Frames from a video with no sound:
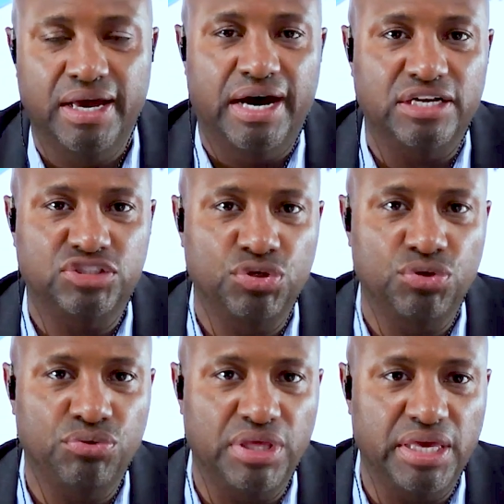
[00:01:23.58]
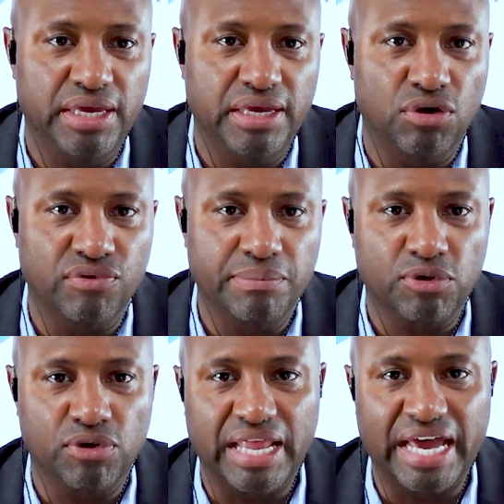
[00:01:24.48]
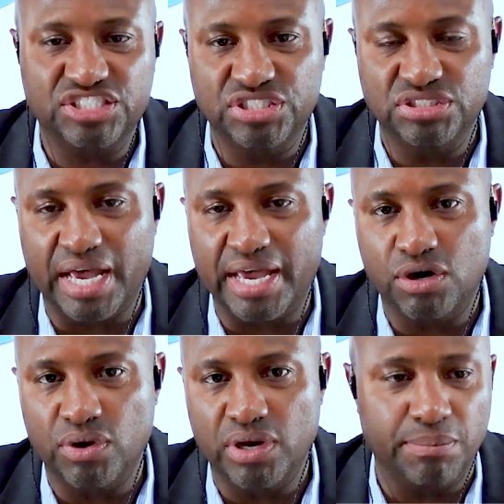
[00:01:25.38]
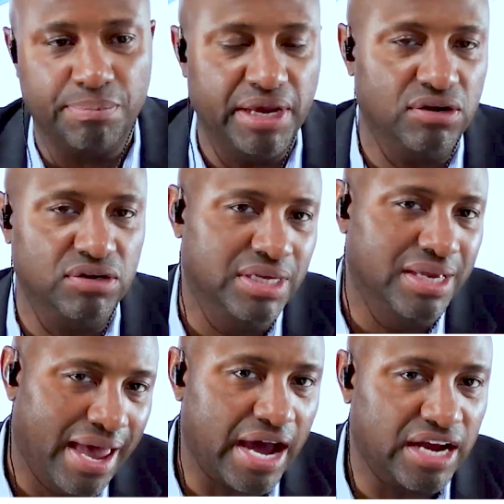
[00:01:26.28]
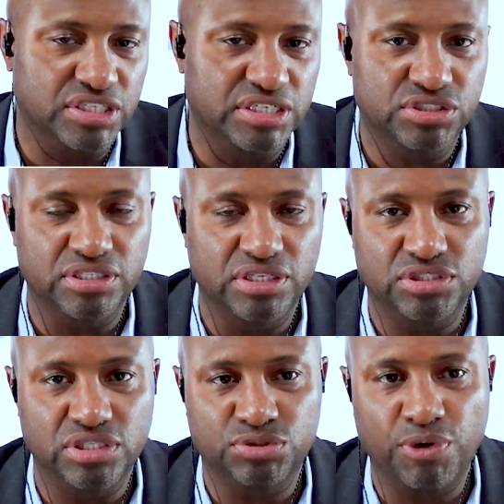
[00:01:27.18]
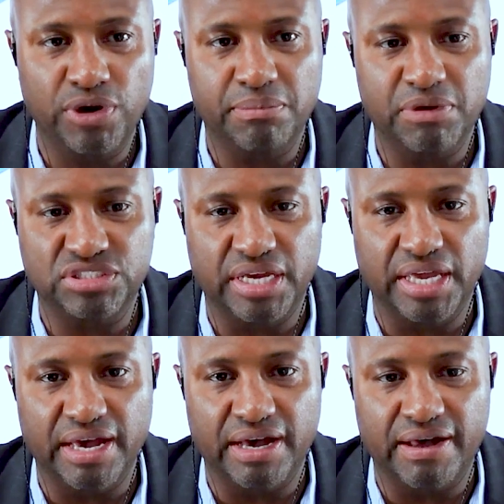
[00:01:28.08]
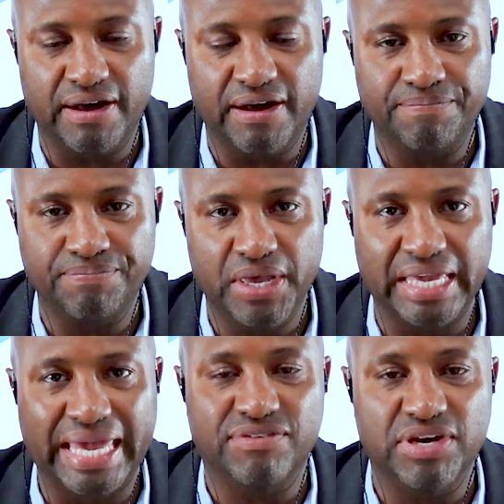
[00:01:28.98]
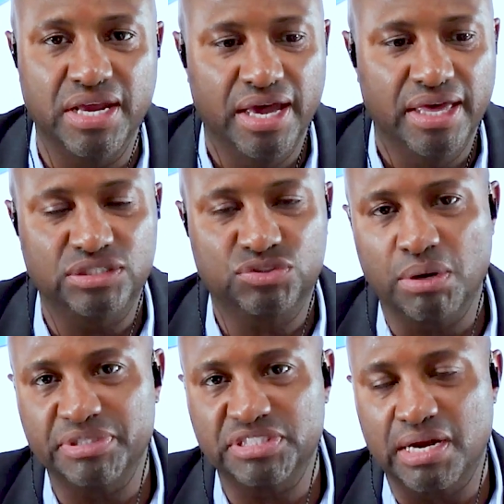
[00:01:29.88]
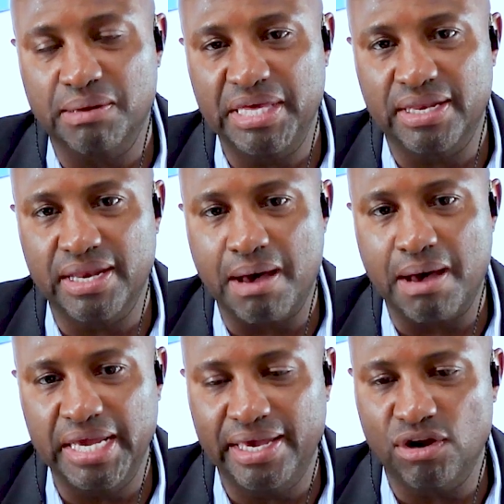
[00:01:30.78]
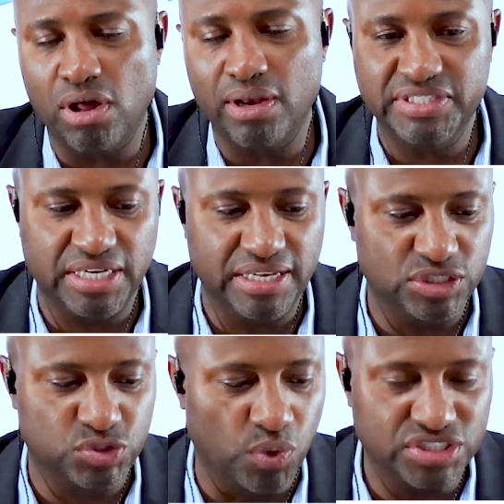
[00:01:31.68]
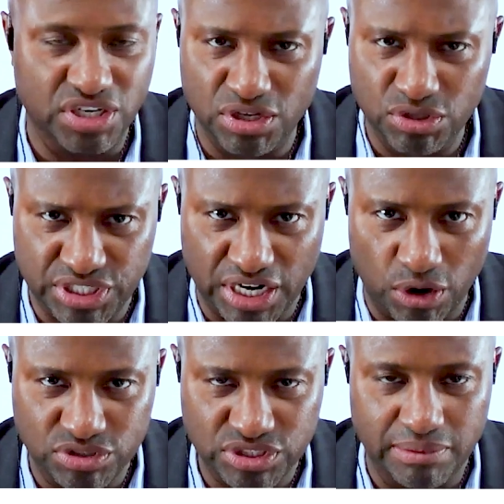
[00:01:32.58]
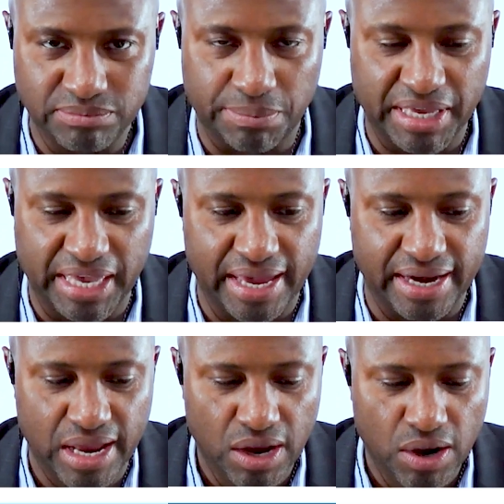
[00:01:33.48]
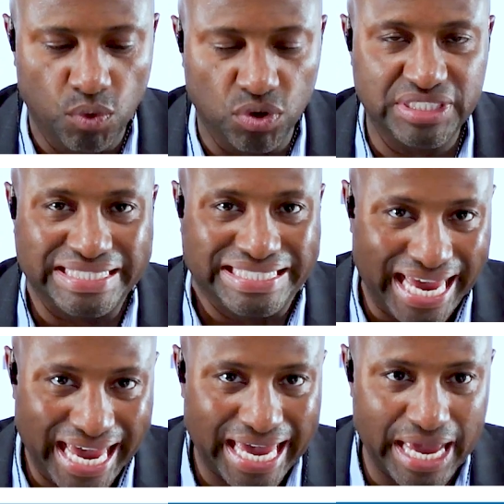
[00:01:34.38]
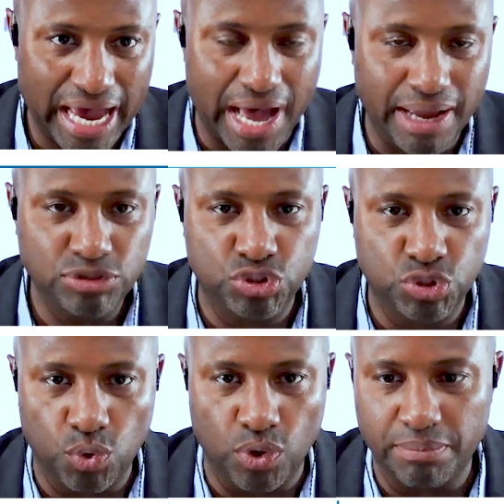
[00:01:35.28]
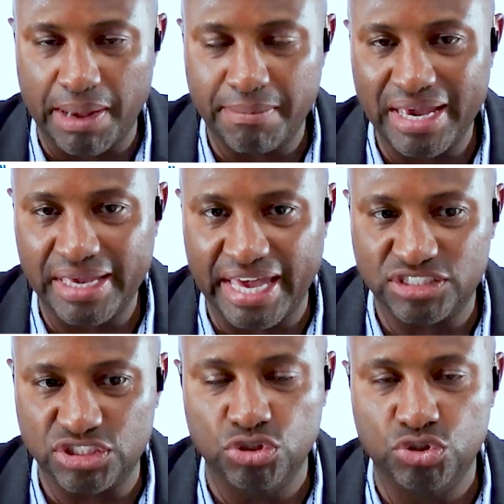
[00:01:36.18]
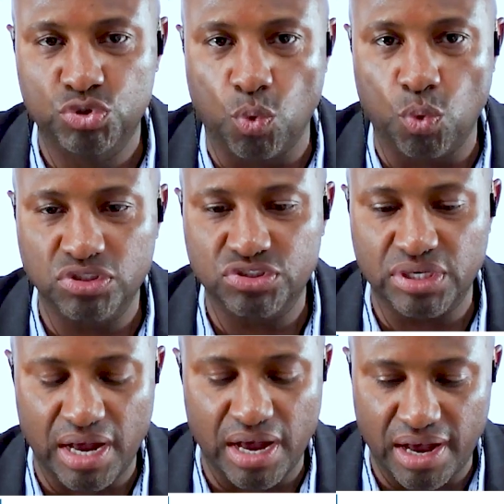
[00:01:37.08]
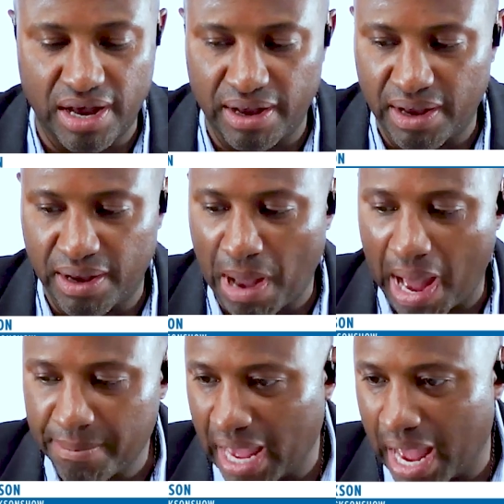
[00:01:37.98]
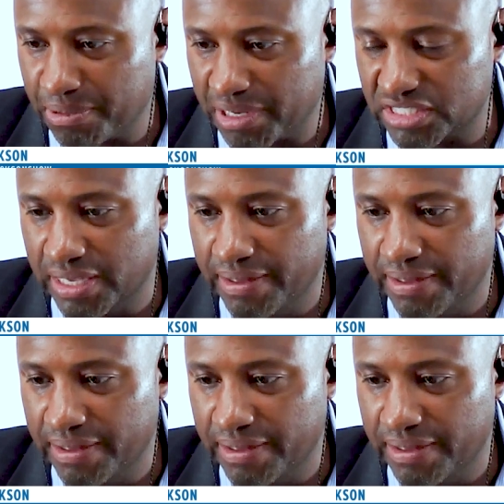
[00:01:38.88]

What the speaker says: to the November election cycle. And it appears, actually, it's pretty much a given that Trump is going to be the nominee. And all of a sudden, this Russia collusion hoax comes up again. Well, today, I'm joined by my guest, George Papadopoulus.